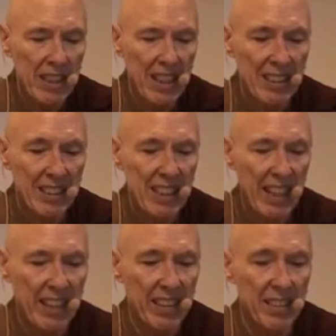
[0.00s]
and
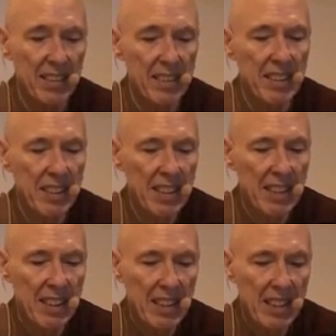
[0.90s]
sad.
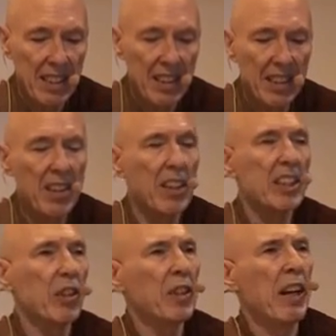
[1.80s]
Okay,
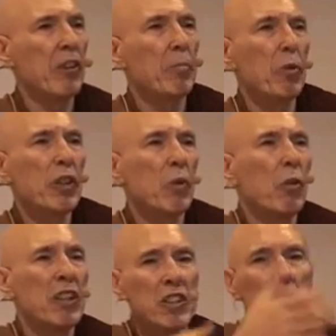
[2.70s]
so now the Buddha
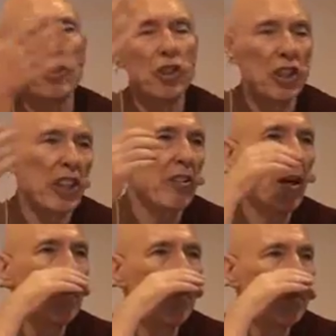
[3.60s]
wants to cheer
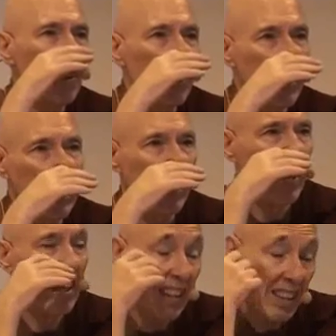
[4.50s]
up the
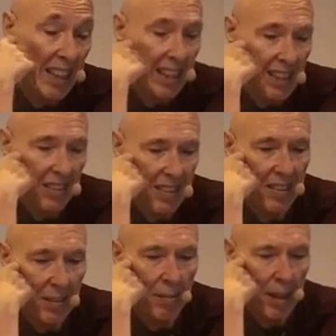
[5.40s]
king. I think
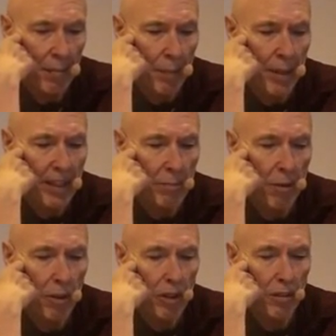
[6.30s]
that might be his
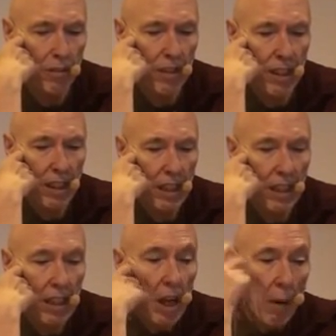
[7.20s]
motive.
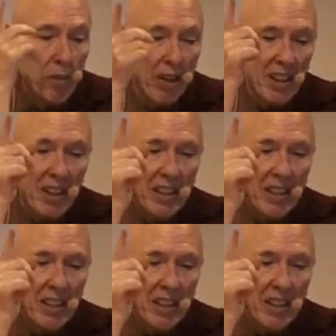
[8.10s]
I'm sorry.